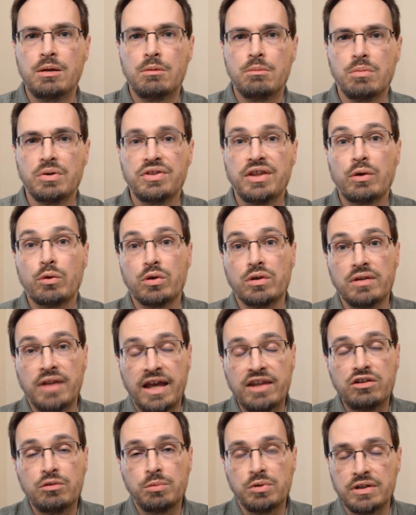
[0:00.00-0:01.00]
But they were
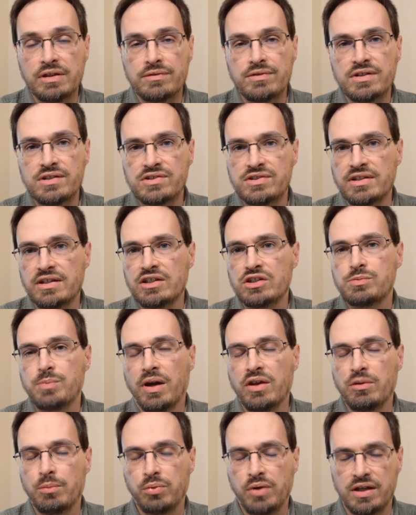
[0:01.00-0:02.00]
led to believe these things
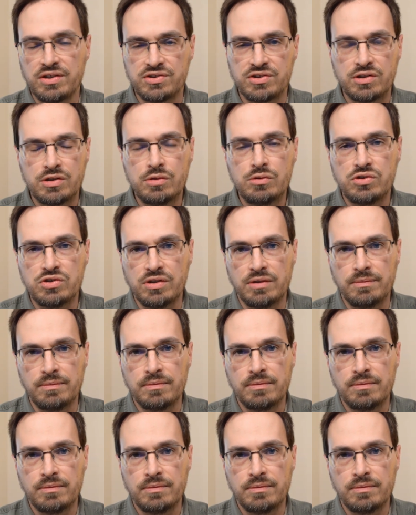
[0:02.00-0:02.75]
by the prosecution.